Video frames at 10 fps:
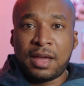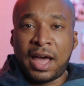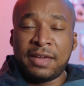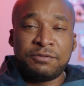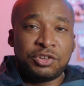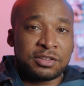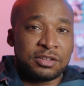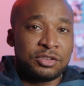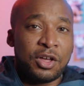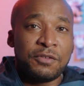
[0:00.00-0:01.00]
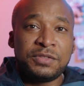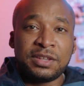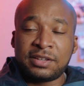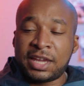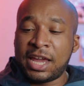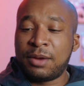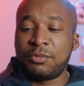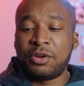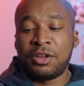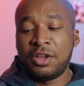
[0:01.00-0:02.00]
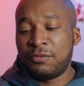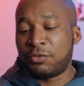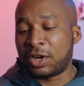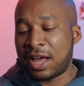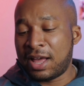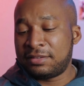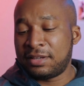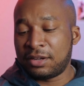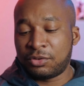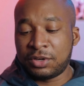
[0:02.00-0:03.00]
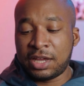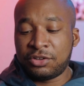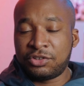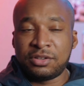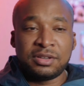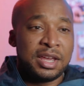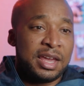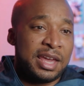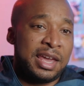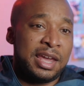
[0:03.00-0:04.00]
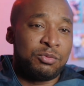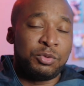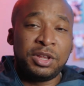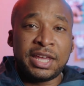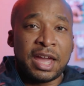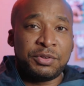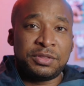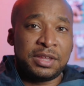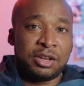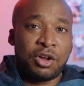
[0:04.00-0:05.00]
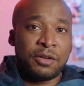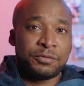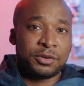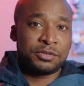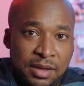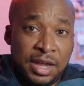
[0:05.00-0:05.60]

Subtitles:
I have just loved this camera for content creation and really everything it offers.